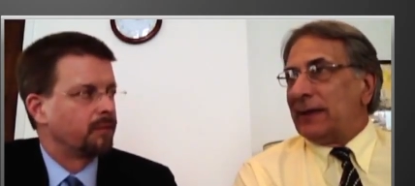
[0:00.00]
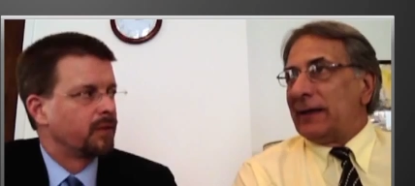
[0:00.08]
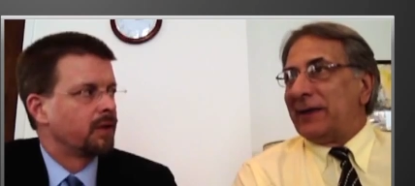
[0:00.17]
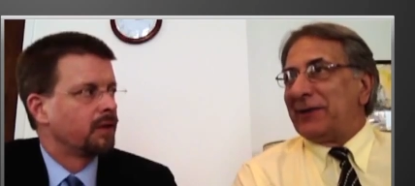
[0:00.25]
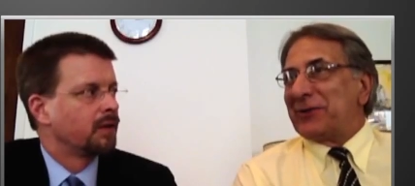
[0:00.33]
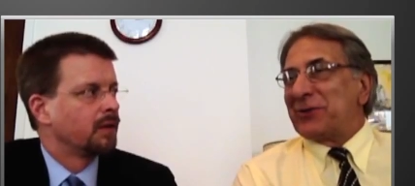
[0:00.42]

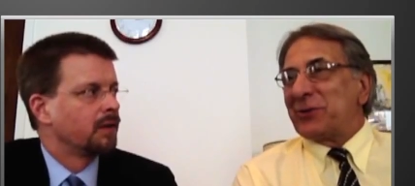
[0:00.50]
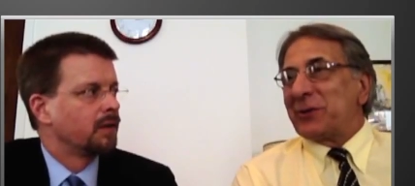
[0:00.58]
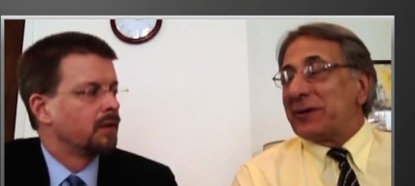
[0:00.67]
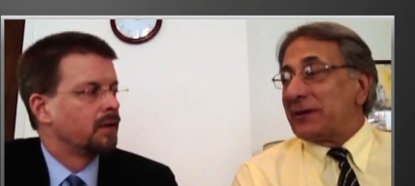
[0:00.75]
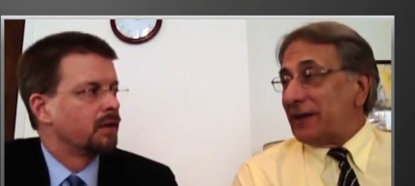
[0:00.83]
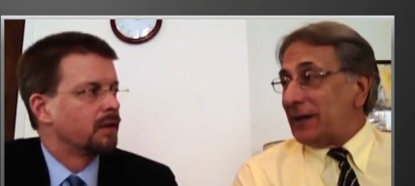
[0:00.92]
Speaker 1: And the
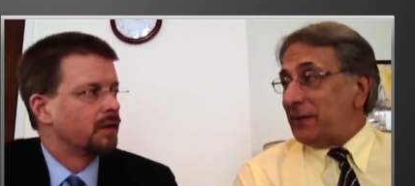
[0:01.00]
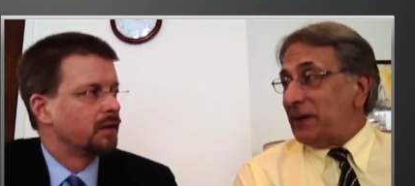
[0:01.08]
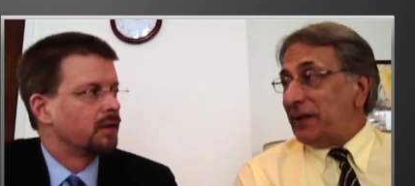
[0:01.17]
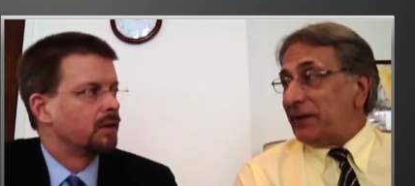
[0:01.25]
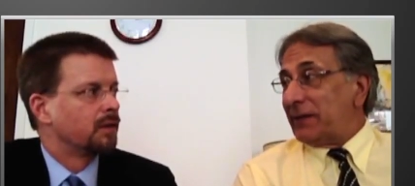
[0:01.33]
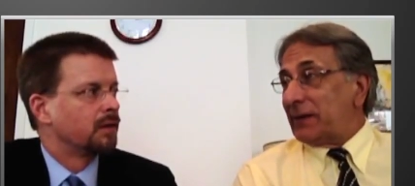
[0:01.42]
stories that I'm
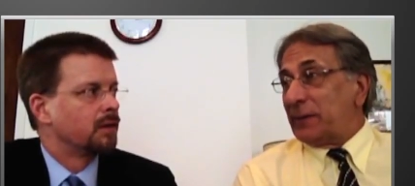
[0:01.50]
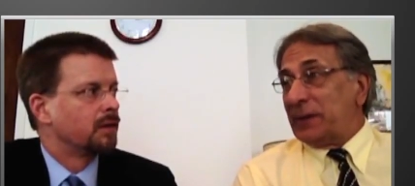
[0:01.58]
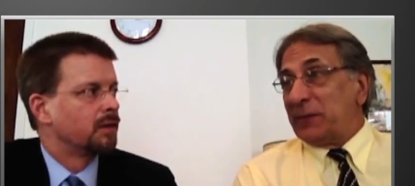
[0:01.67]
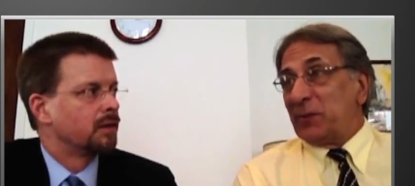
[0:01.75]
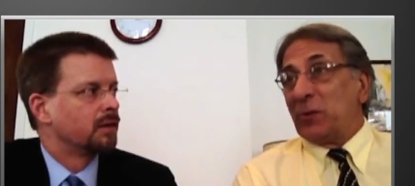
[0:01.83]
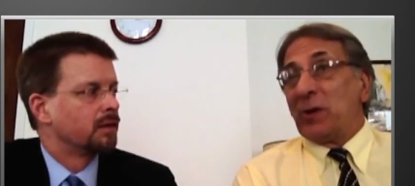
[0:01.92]
hearing are
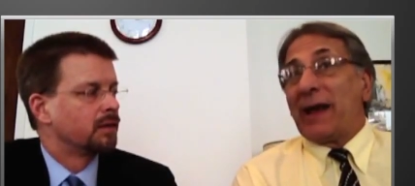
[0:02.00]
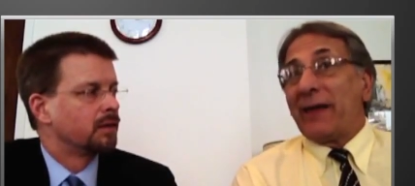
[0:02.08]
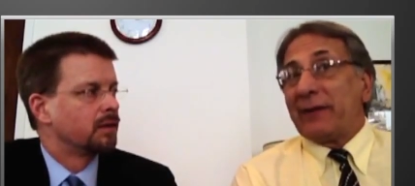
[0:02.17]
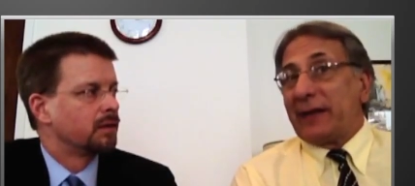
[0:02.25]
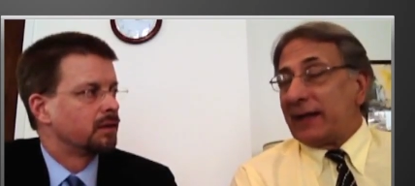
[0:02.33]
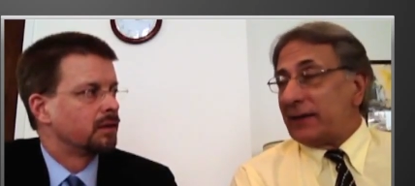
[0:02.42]
people who
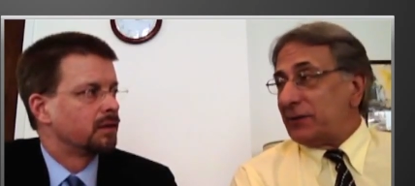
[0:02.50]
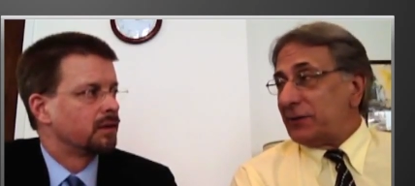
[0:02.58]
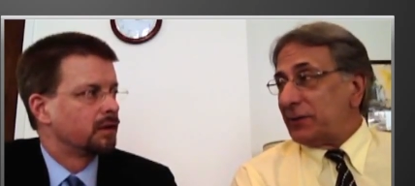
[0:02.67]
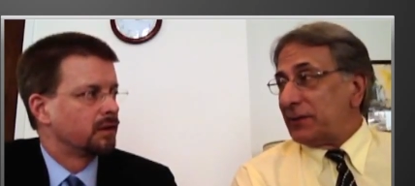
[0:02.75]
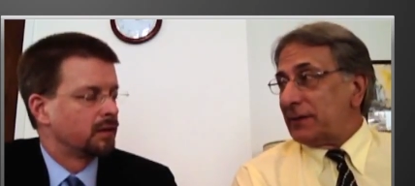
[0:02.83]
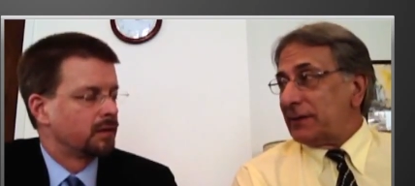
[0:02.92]
haven't had
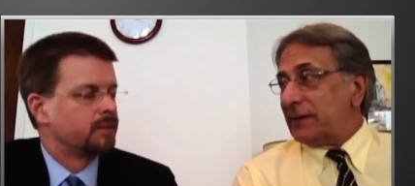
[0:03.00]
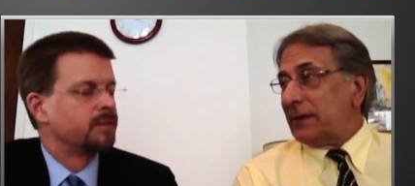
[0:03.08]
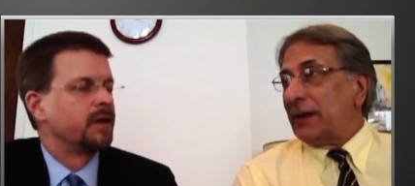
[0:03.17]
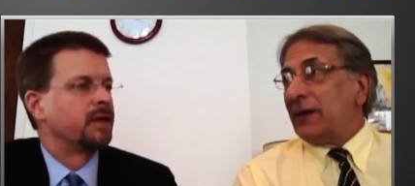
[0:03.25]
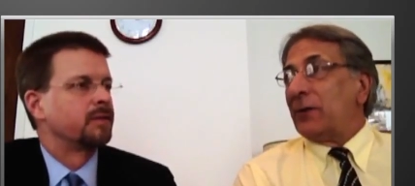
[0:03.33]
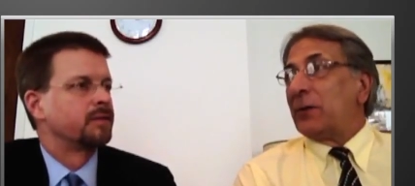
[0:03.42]
insurance
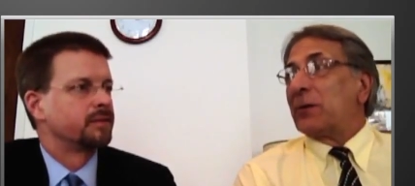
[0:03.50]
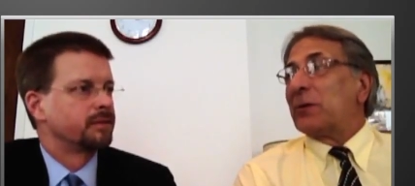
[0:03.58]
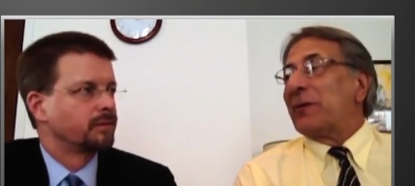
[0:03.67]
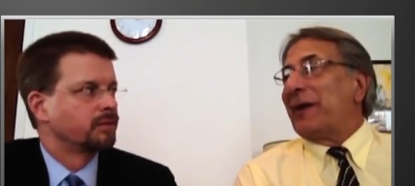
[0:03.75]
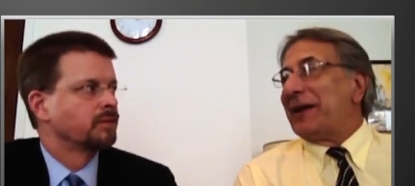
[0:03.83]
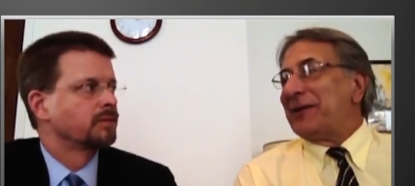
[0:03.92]
yeah. or
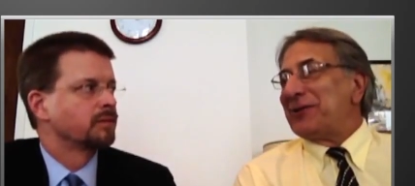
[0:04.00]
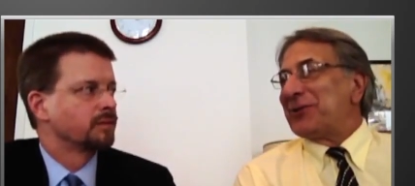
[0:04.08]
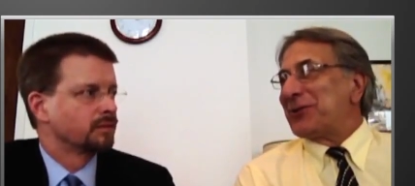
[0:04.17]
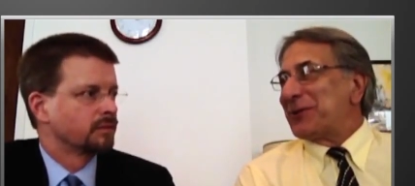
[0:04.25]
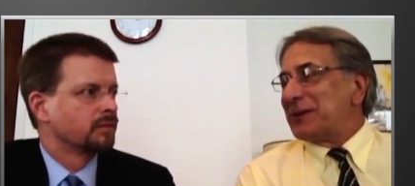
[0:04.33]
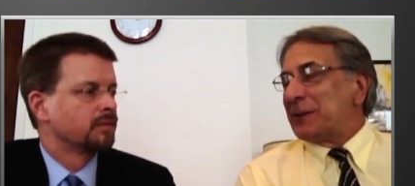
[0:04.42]
who've had
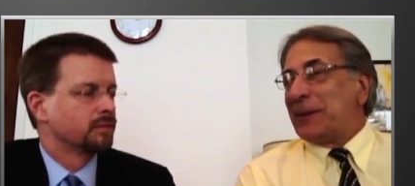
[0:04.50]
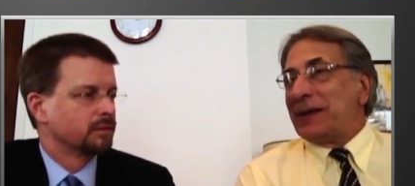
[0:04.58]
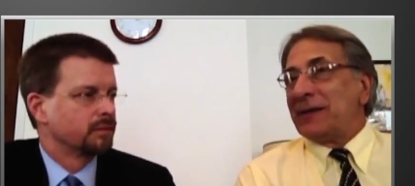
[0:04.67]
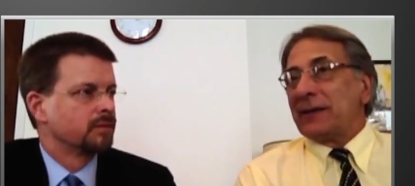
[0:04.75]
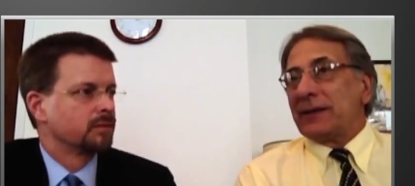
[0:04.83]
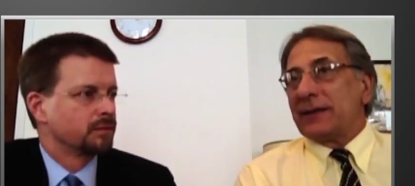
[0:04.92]
insurance
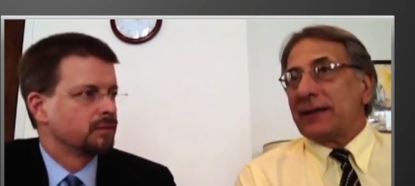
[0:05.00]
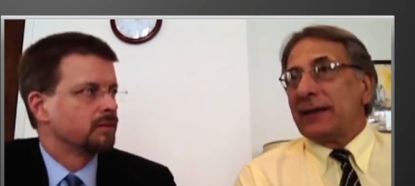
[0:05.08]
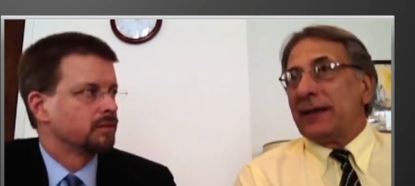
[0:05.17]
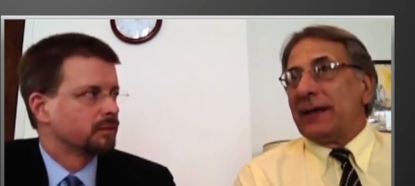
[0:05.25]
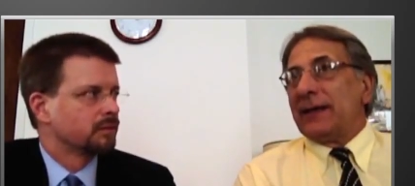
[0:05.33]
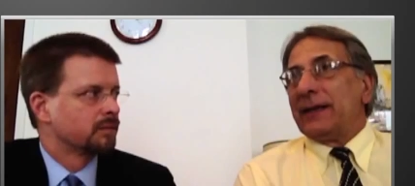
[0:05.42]
basically
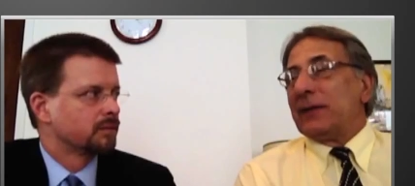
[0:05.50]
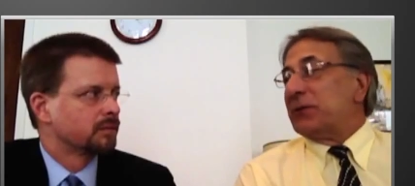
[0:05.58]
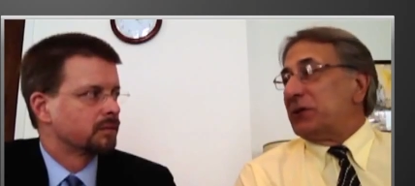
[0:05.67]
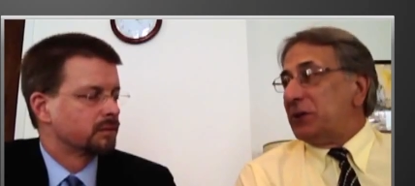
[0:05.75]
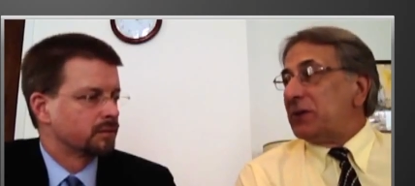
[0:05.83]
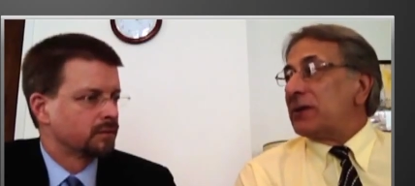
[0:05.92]
that was
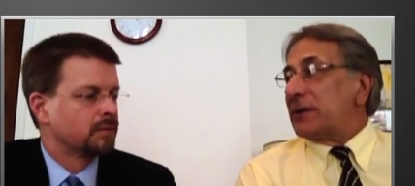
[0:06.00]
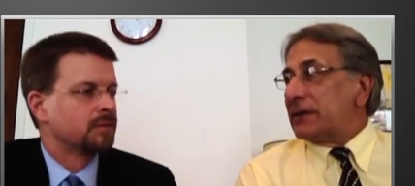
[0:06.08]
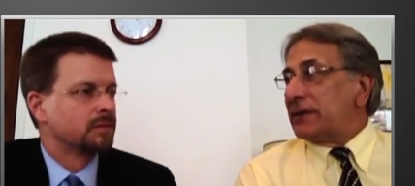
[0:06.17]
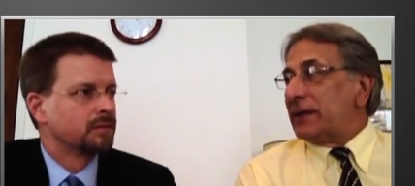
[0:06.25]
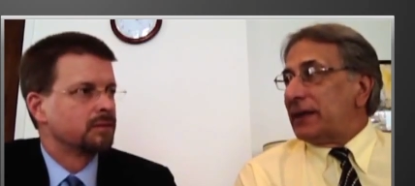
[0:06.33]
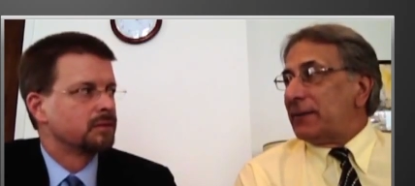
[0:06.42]
useless
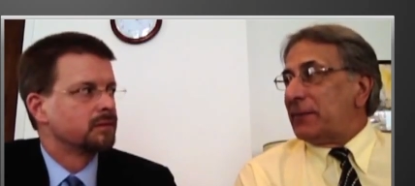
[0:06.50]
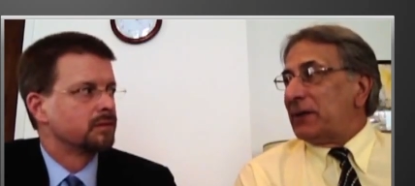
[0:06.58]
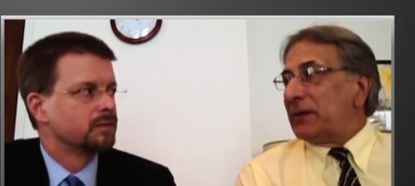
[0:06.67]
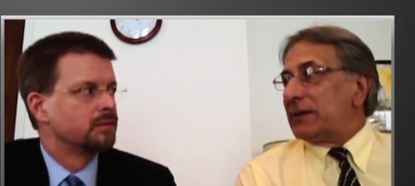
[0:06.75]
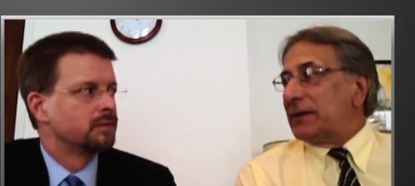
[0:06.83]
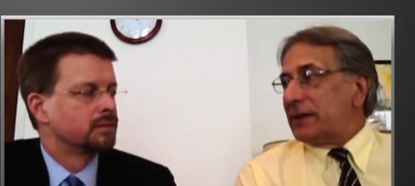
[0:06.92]
to them
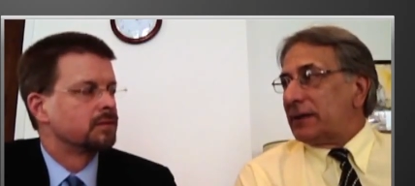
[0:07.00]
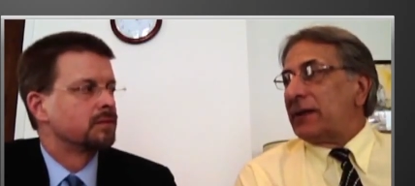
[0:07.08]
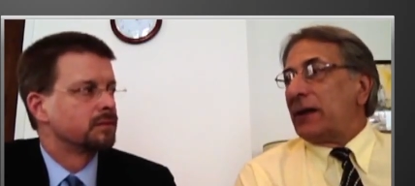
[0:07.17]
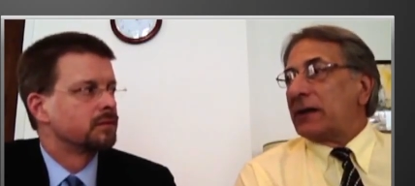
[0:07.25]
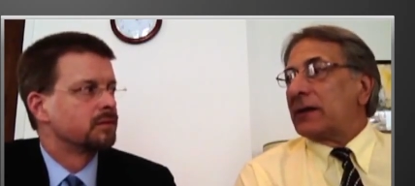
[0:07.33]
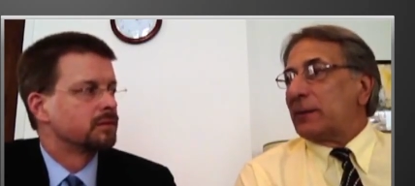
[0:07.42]
because their
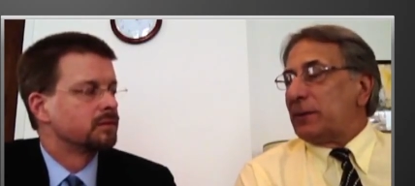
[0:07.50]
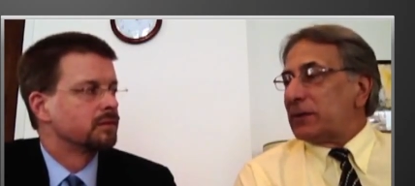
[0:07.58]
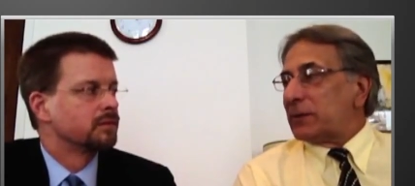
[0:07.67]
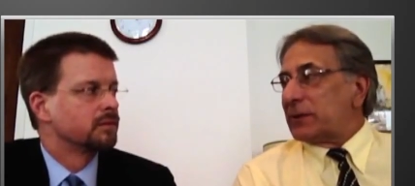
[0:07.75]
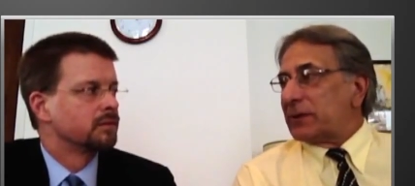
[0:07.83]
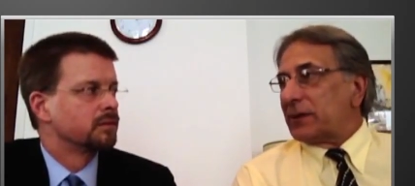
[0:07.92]

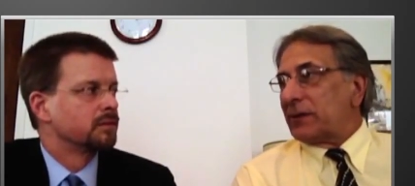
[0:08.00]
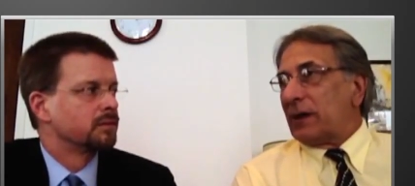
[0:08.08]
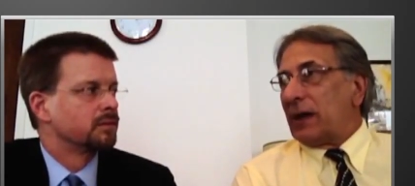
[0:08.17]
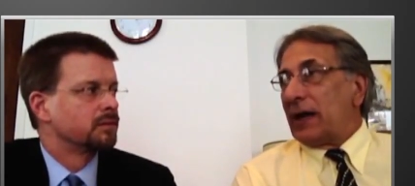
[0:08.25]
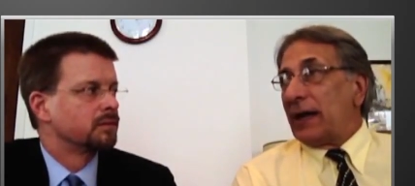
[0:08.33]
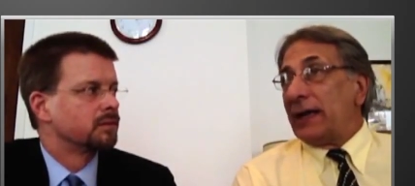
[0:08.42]
deductibles were so
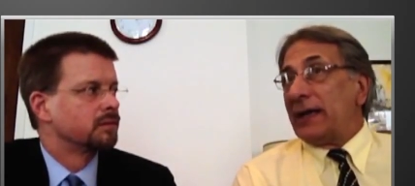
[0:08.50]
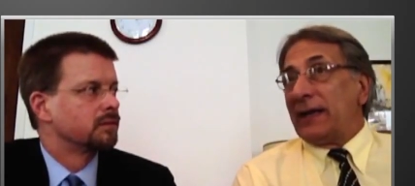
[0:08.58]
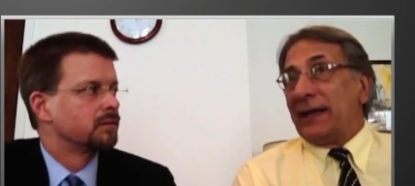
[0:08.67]
high.